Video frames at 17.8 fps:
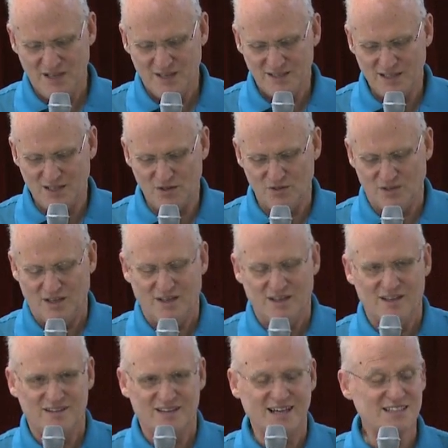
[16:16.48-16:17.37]
Now,
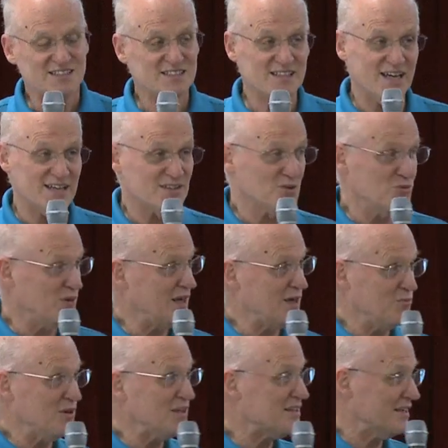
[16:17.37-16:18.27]
that's not the
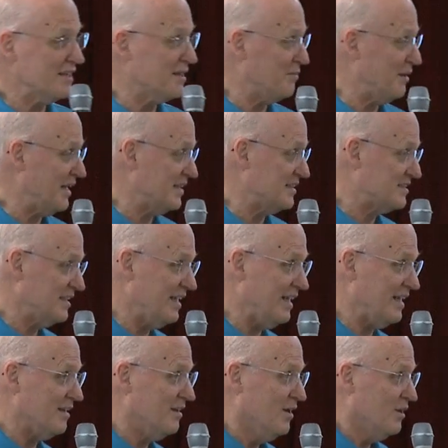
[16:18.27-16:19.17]
way we think about it
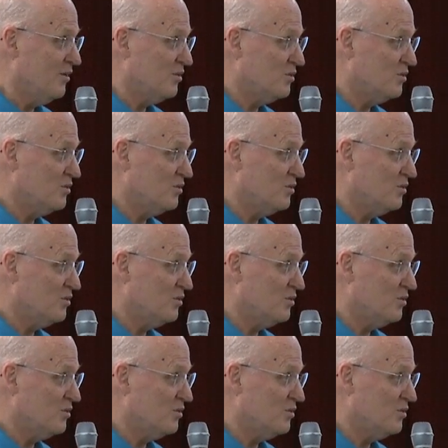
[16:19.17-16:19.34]
today.